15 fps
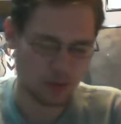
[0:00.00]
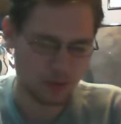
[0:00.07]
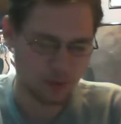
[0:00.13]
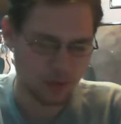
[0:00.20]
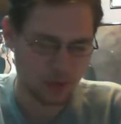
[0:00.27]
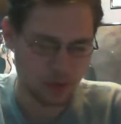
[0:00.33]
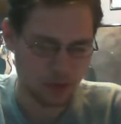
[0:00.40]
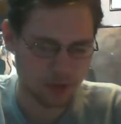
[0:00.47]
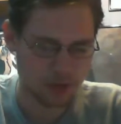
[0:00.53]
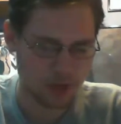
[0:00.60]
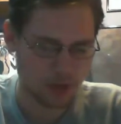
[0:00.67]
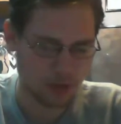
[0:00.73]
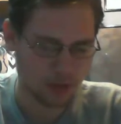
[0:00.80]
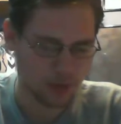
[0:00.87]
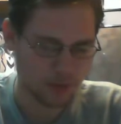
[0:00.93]
But since
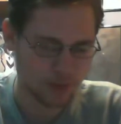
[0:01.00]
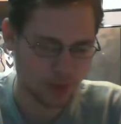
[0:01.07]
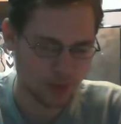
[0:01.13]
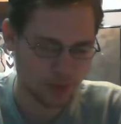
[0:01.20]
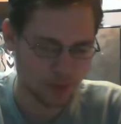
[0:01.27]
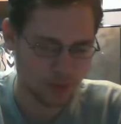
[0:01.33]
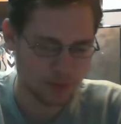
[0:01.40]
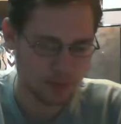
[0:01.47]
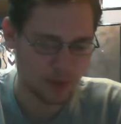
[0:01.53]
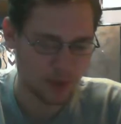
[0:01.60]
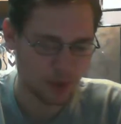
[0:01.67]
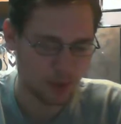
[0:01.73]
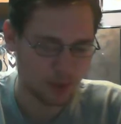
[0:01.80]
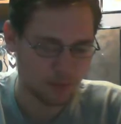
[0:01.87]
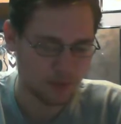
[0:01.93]
I don't have time to explain
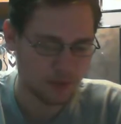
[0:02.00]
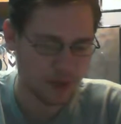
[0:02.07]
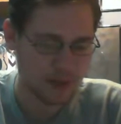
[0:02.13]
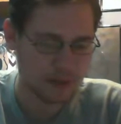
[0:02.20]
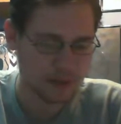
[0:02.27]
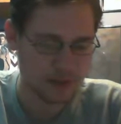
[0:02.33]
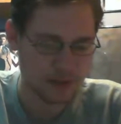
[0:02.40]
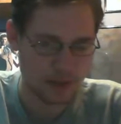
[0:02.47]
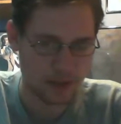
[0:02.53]
all of that,